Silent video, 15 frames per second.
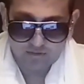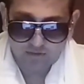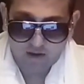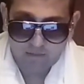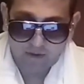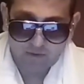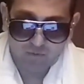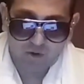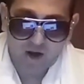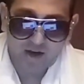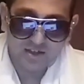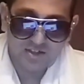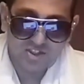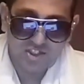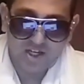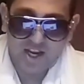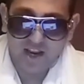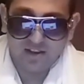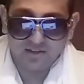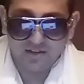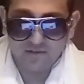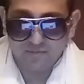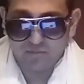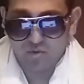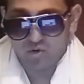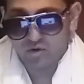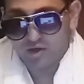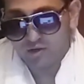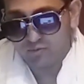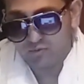I mean, why does she hate Liv
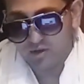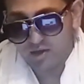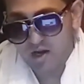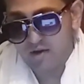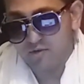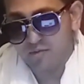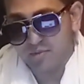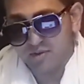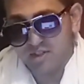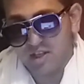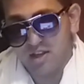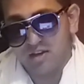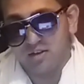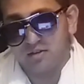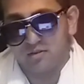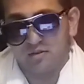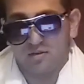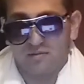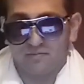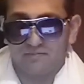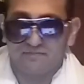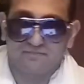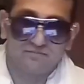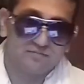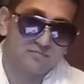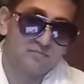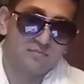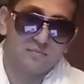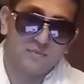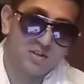Morgan? Whatever, but then
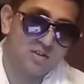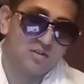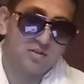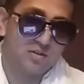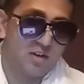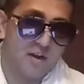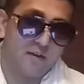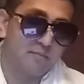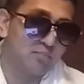they